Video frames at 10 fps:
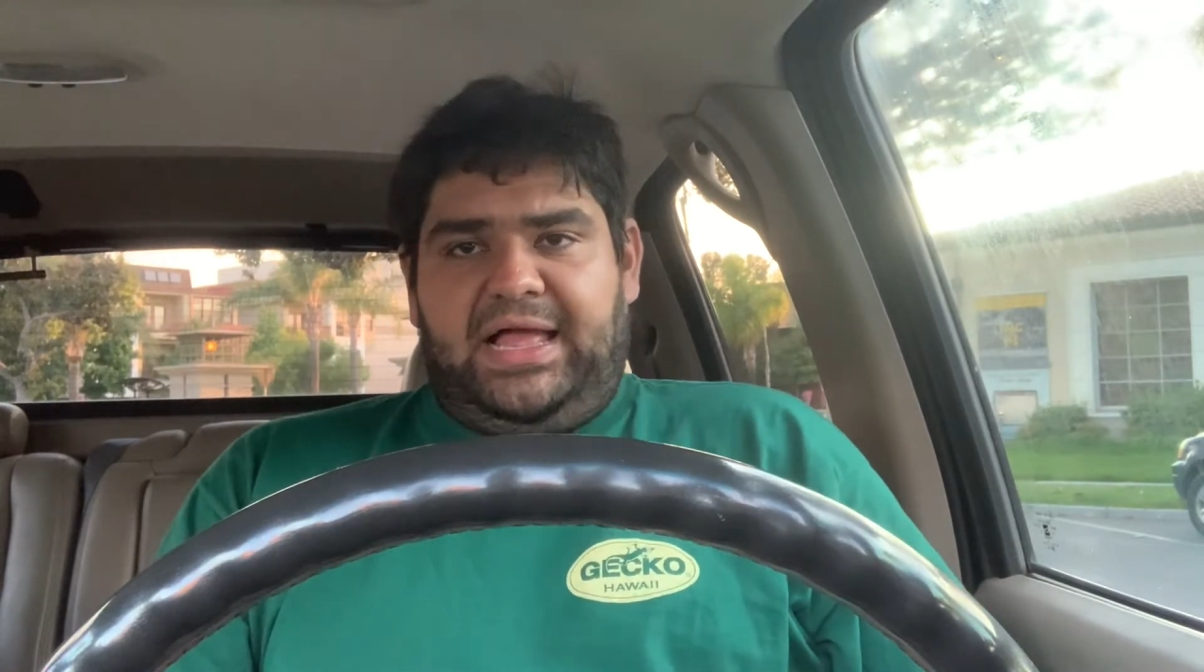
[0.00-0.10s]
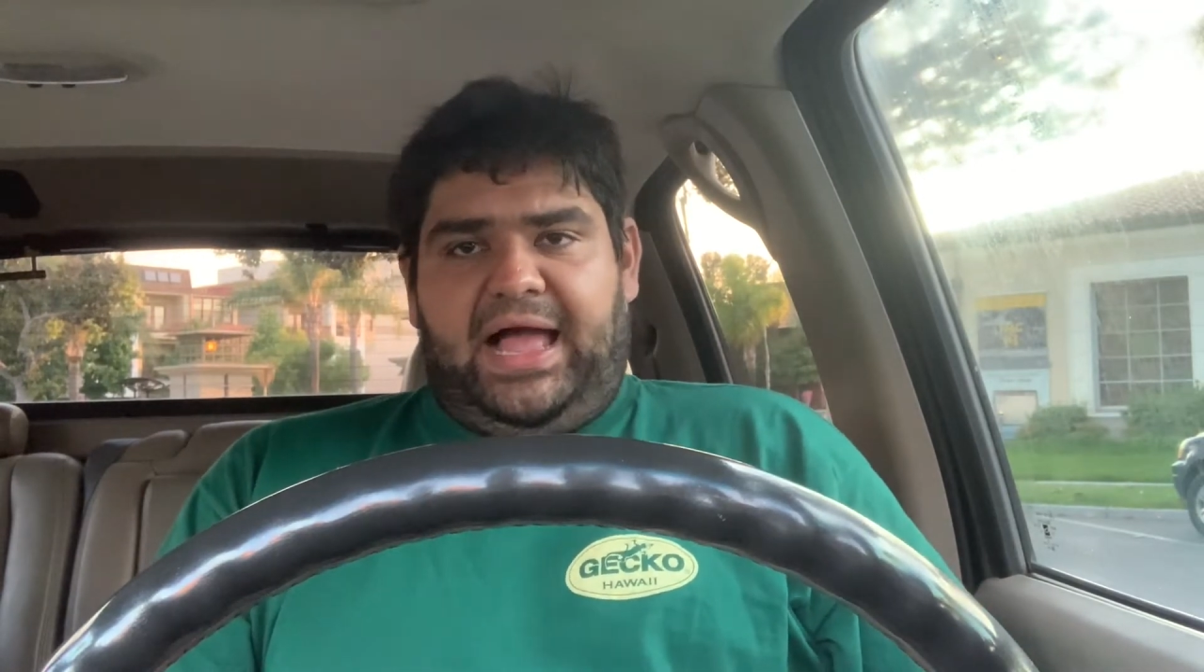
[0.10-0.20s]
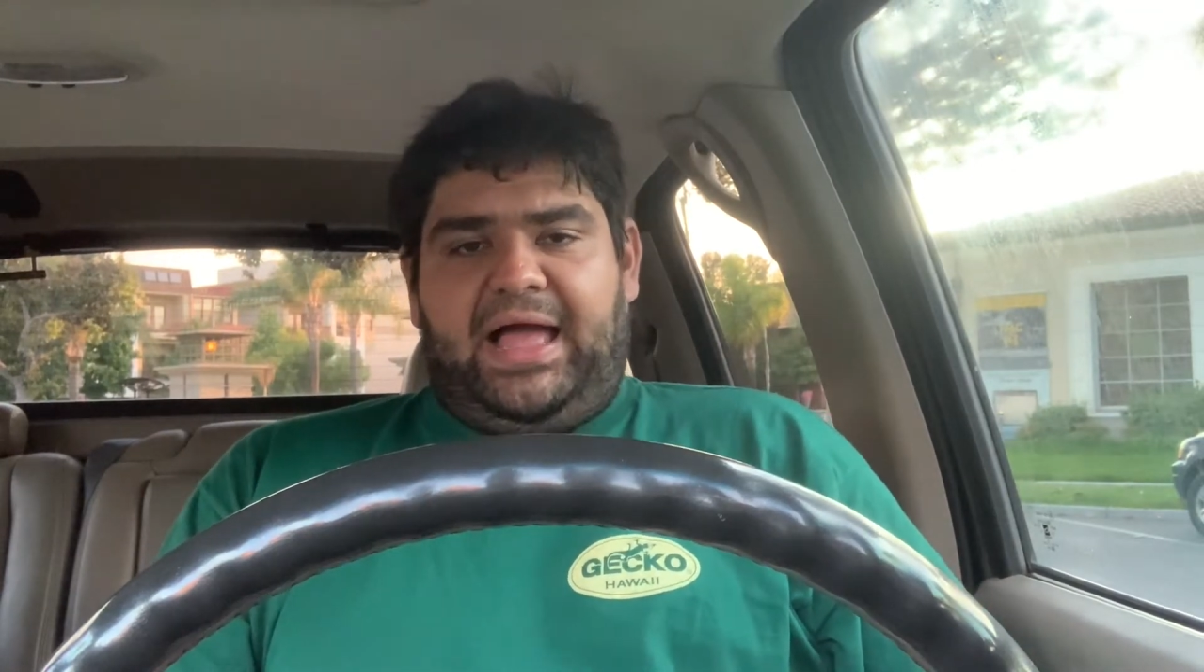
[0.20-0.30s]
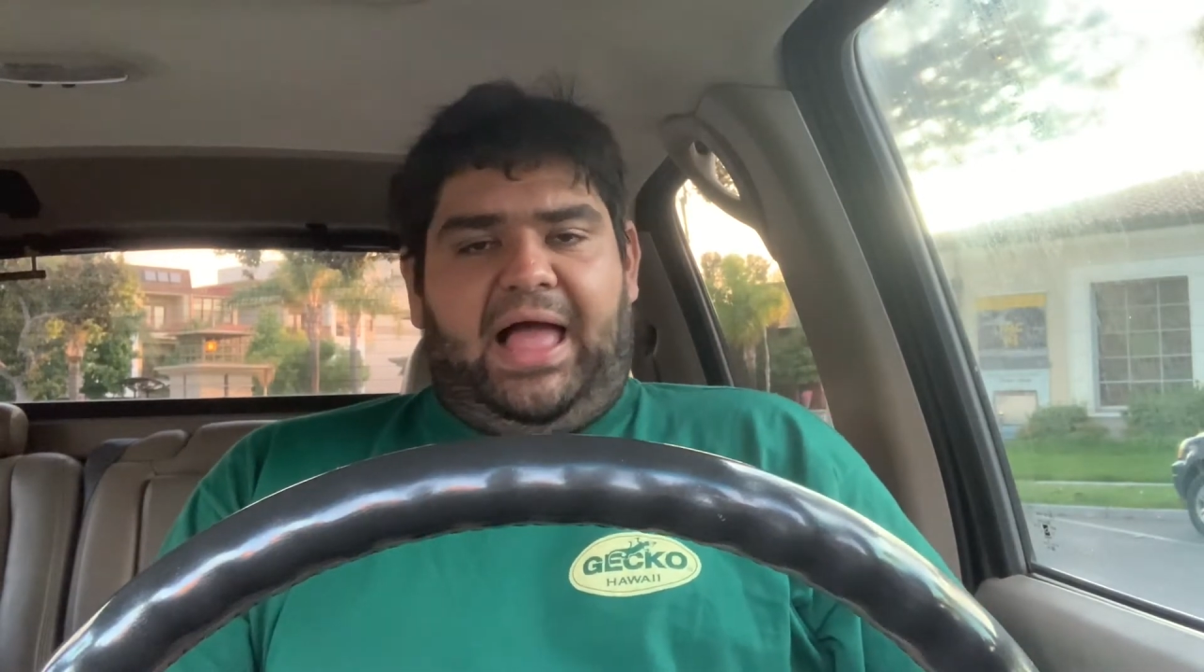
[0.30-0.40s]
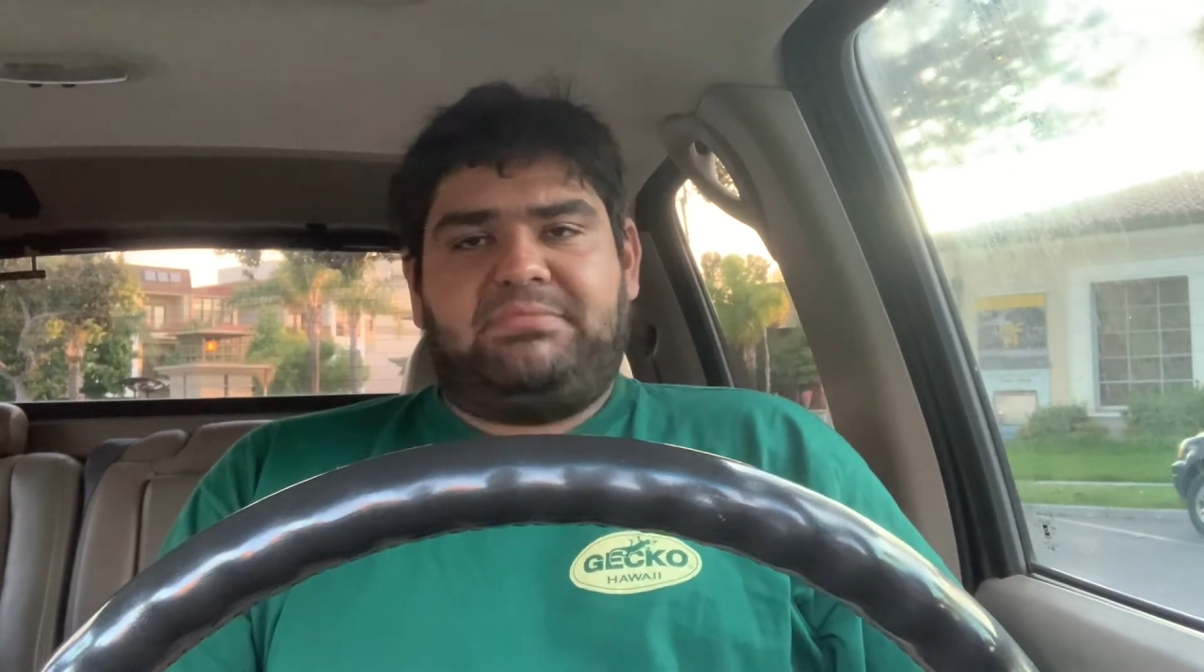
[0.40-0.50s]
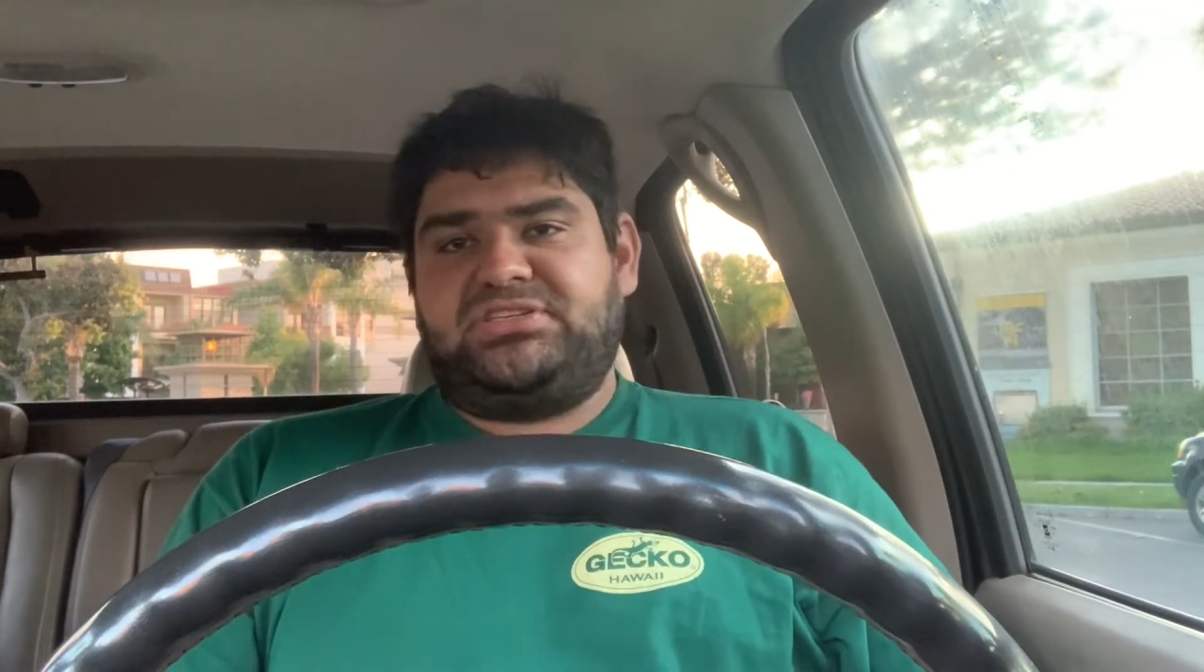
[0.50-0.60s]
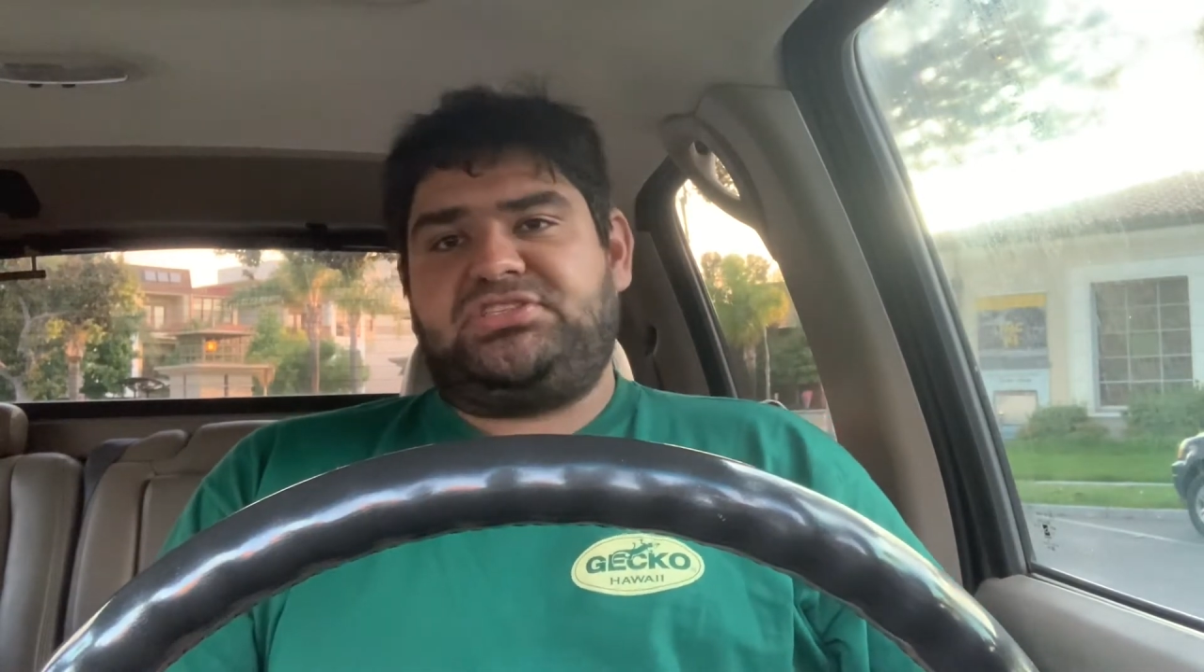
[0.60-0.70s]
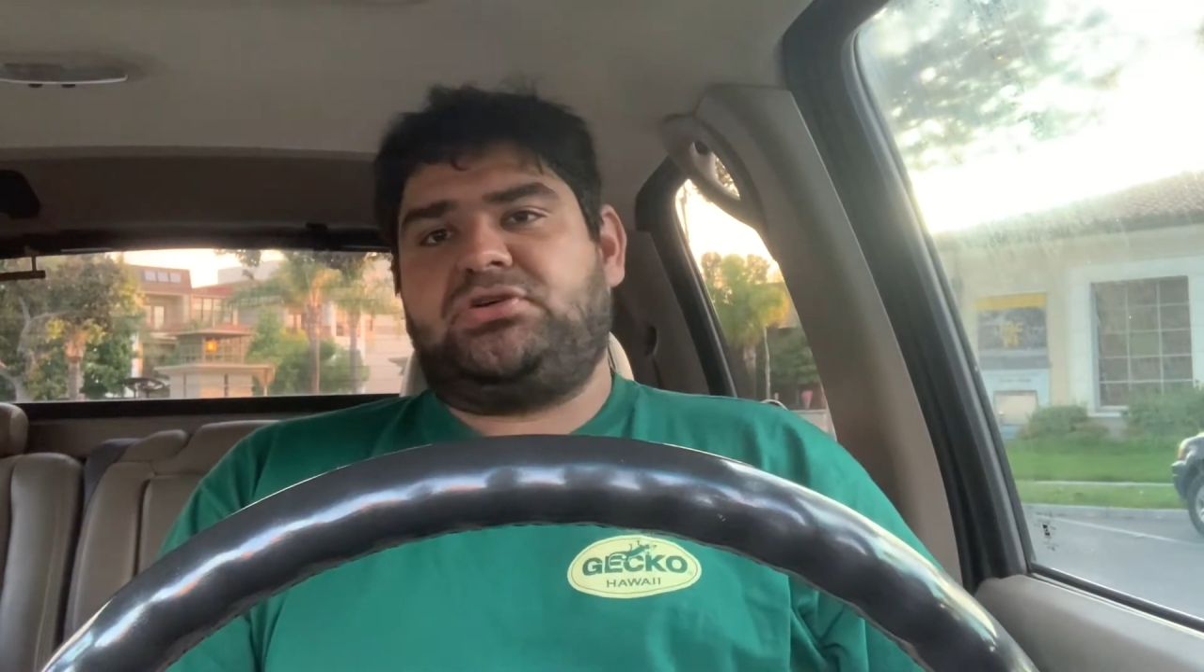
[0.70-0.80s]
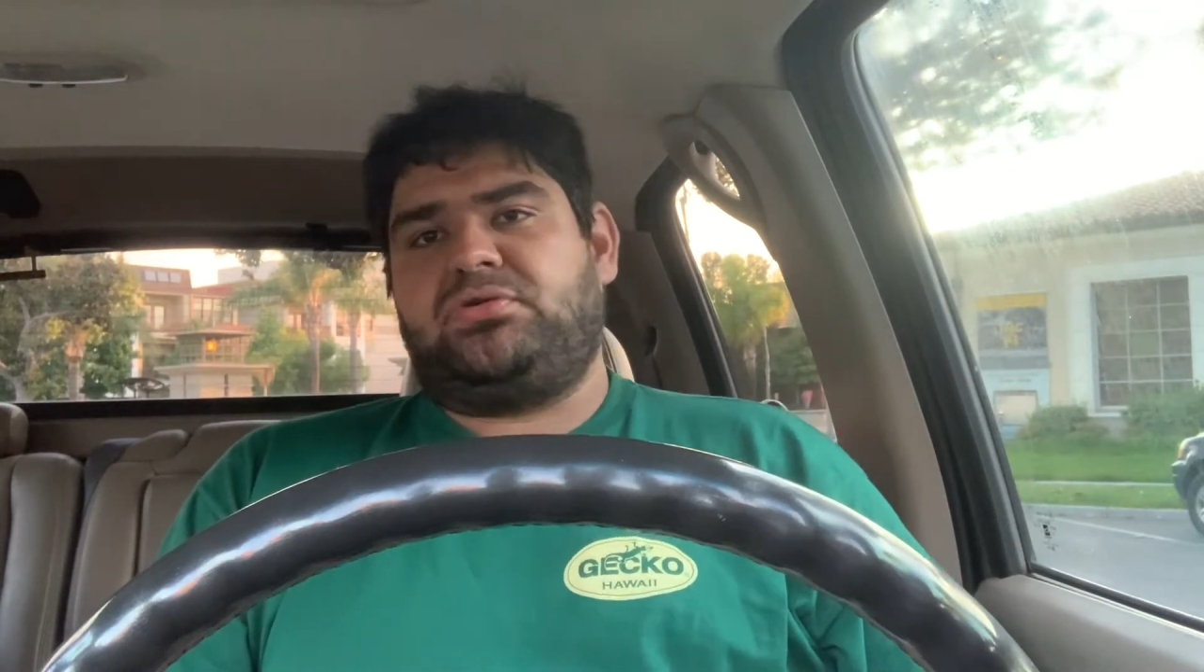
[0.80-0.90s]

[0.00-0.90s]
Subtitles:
I'm just